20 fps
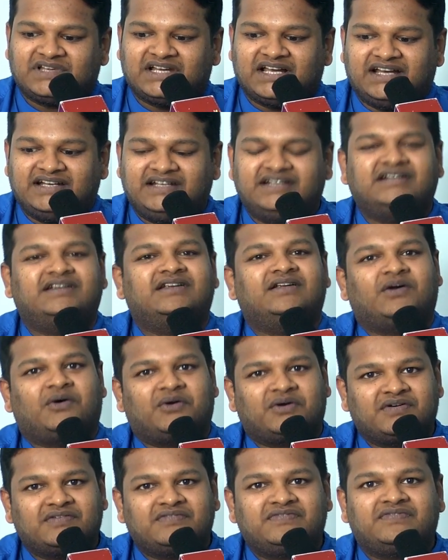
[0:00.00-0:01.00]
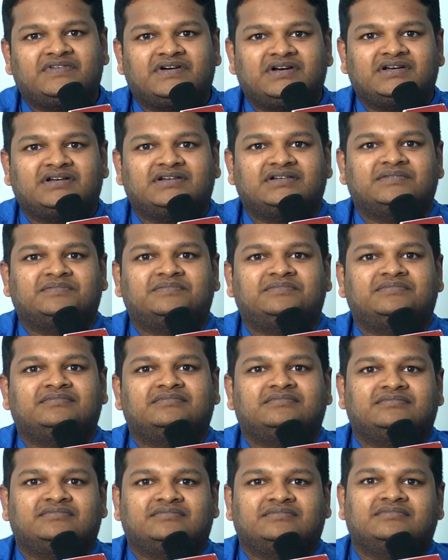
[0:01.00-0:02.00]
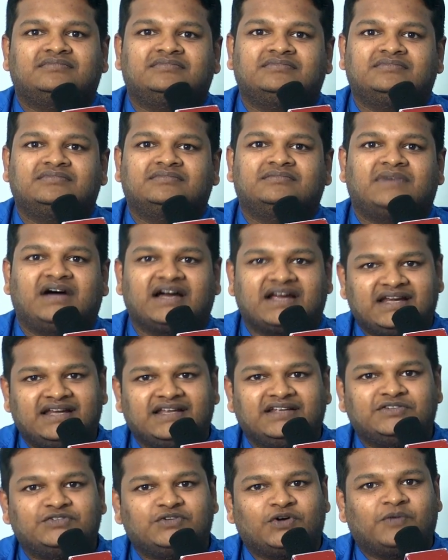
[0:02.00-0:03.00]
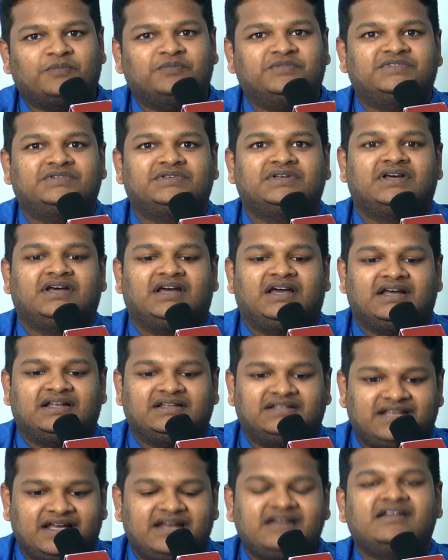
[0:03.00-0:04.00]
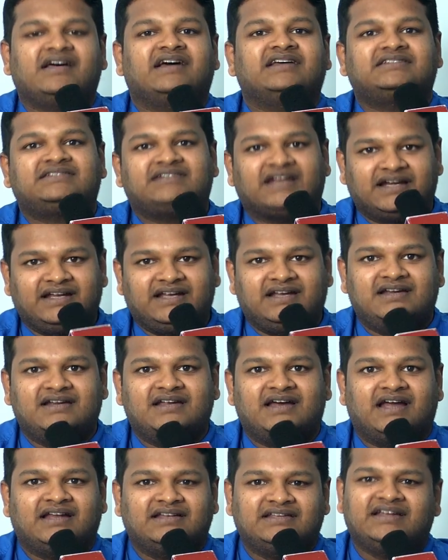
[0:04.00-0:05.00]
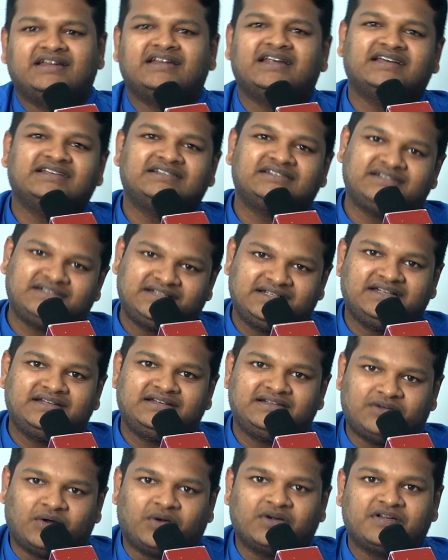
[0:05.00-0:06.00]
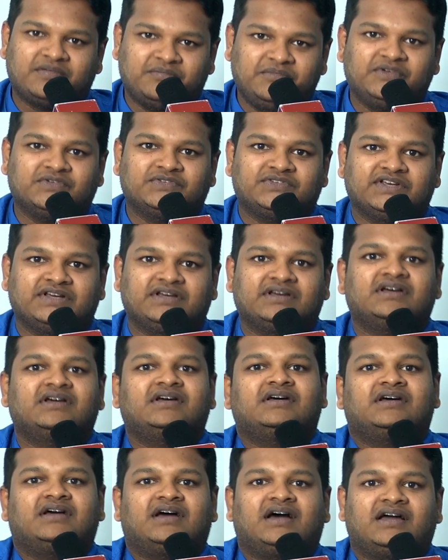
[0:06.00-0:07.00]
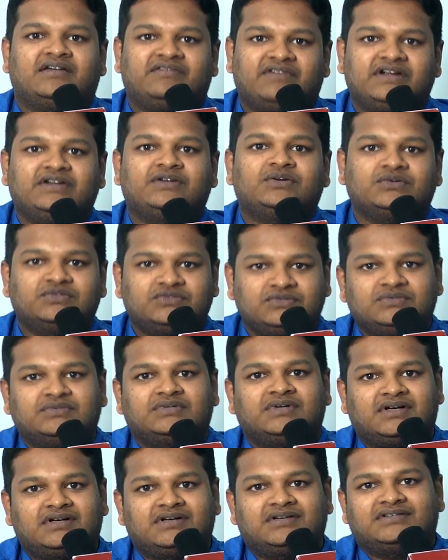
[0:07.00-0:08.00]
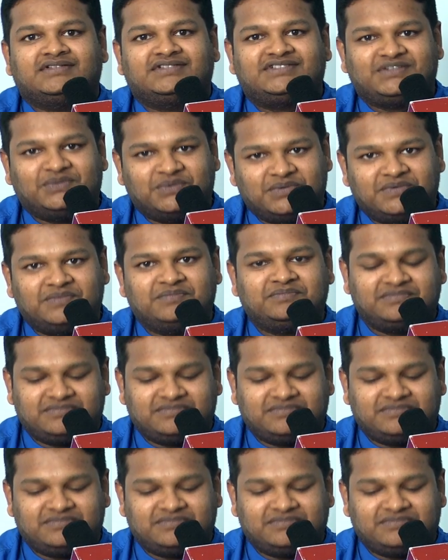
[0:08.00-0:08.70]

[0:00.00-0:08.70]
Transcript: I did a lot of marketing jobs. Then I studied, and then I taught music. I went to school.